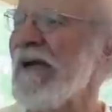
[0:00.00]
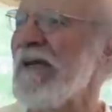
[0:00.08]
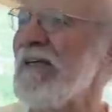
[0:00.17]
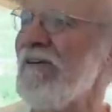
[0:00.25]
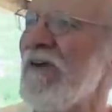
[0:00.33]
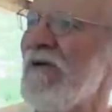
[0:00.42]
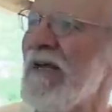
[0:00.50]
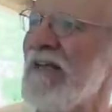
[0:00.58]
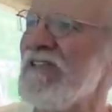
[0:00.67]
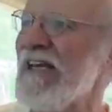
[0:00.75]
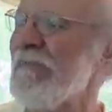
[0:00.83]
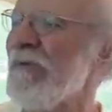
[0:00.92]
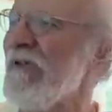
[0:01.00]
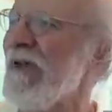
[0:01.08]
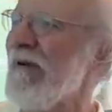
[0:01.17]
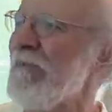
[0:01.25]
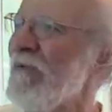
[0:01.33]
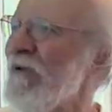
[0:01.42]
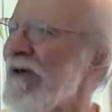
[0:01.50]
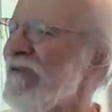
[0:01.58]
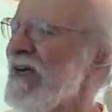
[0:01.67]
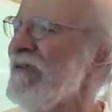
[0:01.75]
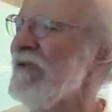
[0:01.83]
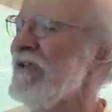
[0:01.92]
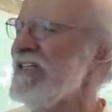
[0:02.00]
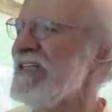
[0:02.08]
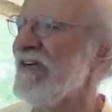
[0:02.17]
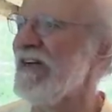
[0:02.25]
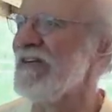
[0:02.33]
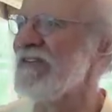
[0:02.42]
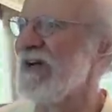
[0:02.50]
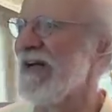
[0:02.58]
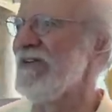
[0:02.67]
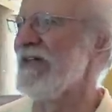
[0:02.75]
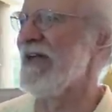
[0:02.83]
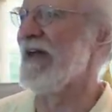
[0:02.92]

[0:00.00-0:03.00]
I can give you a great example of that, but we'll never get through this if I try and do that